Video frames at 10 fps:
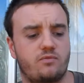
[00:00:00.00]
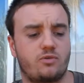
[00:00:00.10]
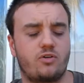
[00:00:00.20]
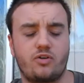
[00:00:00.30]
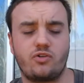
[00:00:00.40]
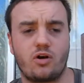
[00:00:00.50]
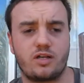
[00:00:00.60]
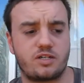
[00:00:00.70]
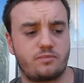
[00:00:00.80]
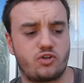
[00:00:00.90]
Well, not
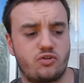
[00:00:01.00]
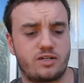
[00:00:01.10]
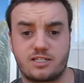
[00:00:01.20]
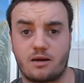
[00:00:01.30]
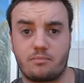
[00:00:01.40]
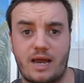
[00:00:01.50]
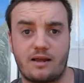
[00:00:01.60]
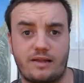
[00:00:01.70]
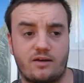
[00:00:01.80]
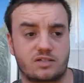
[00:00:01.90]
as subdued as some
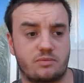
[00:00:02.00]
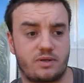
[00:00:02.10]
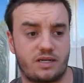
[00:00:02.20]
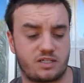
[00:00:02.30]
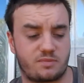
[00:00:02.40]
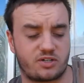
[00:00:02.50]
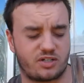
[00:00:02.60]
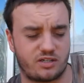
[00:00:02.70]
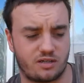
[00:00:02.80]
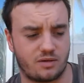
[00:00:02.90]
pale ales can be,
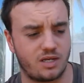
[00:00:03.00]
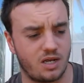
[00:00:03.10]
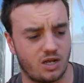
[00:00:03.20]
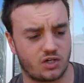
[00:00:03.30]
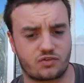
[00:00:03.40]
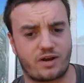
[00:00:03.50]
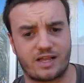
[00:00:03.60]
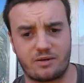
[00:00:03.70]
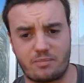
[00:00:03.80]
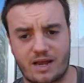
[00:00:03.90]
especially the
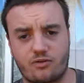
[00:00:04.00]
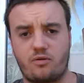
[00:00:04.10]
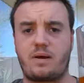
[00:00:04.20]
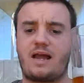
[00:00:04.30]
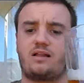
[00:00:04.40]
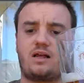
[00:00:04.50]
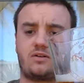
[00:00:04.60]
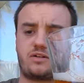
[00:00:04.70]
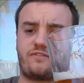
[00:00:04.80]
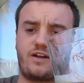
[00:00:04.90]
Australian macro pale
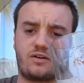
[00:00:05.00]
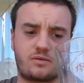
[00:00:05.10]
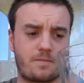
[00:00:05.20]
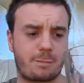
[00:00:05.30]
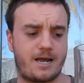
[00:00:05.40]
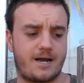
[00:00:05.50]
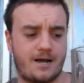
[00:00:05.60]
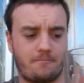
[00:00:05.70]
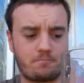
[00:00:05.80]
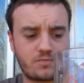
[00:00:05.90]
ales I found.
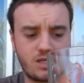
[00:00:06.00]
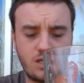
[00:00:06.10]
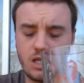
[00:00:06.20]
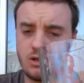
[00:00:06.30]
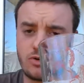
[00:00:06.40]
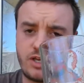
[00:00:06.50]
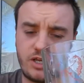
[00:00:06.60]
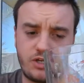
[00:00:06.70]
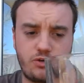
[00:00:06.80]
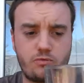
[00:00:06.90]

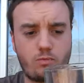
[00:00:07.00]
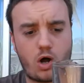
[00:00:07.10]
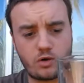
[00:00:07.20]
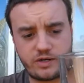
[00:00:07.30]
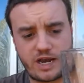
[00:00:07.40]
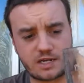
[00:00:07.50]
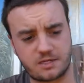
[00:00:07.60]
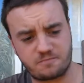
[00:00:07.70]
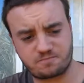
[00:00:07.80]
Looking at you, Wild Yak.